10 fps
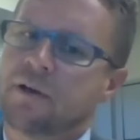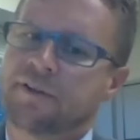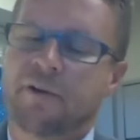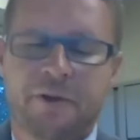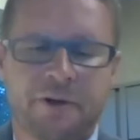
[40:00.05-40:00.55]

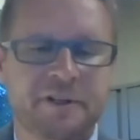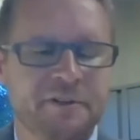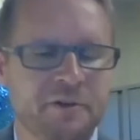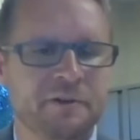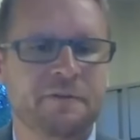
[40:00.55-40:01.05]
So 30
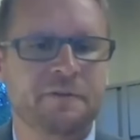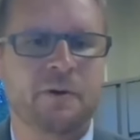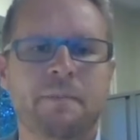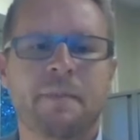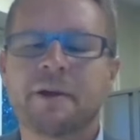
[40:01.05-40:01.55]
students for
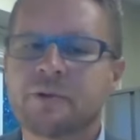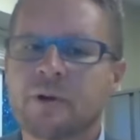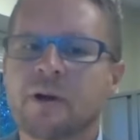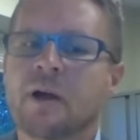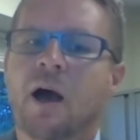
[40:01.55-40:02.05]

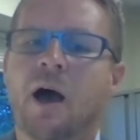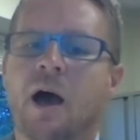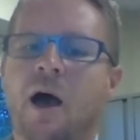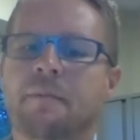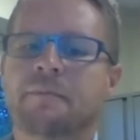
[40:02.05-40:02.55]
mentor,
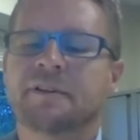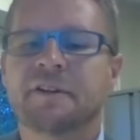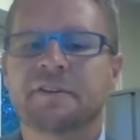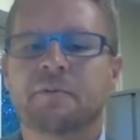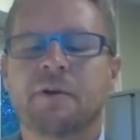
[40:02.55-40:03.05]
um,
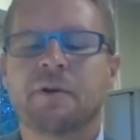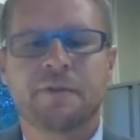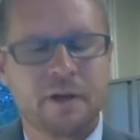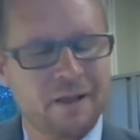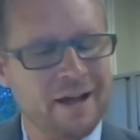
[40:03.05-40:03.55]
consistent
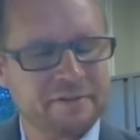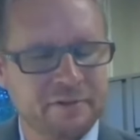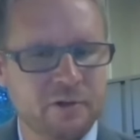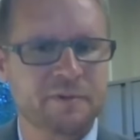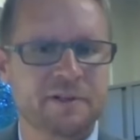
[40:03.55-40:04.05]
within the
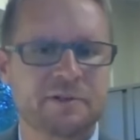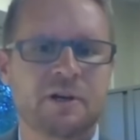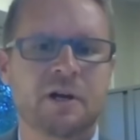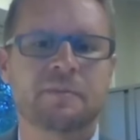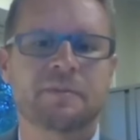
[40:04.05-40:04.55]
classrooms in
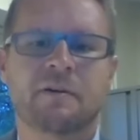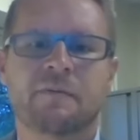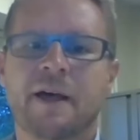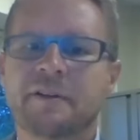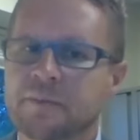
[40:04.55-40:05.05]
terms
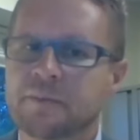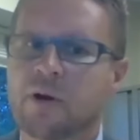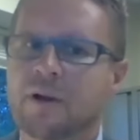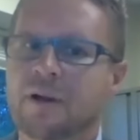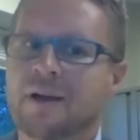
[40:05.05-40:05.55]
of that
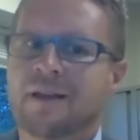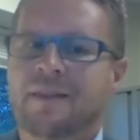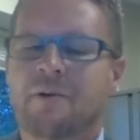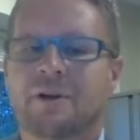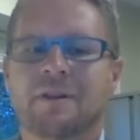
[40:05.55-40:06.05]
support.
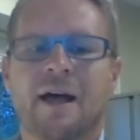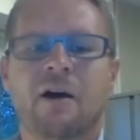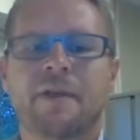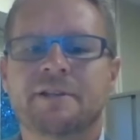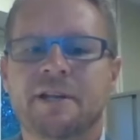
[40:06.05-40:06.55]
That would allow
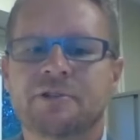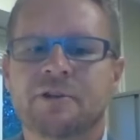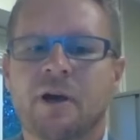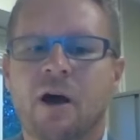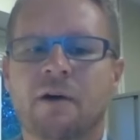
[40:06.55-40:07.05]
that
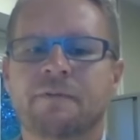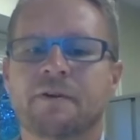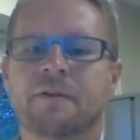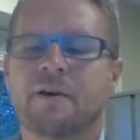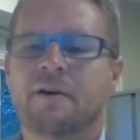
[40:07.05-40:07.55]
teacher to
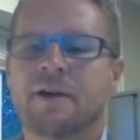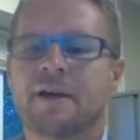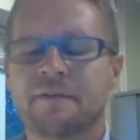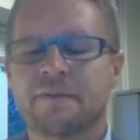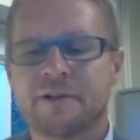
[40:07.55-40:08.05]
offer the
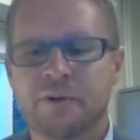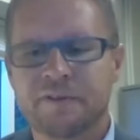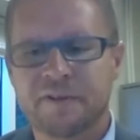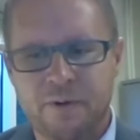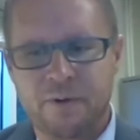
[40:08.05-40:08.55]
individual
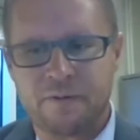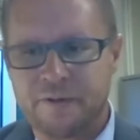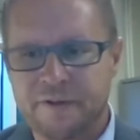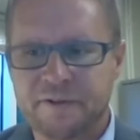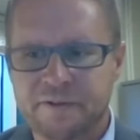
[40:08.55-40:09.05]
support
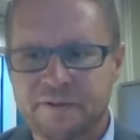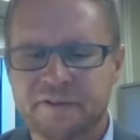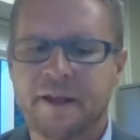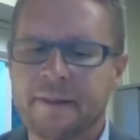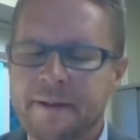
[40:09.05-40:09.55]
for the
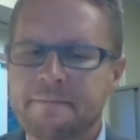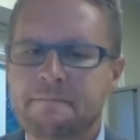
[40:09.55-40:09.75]
students daily.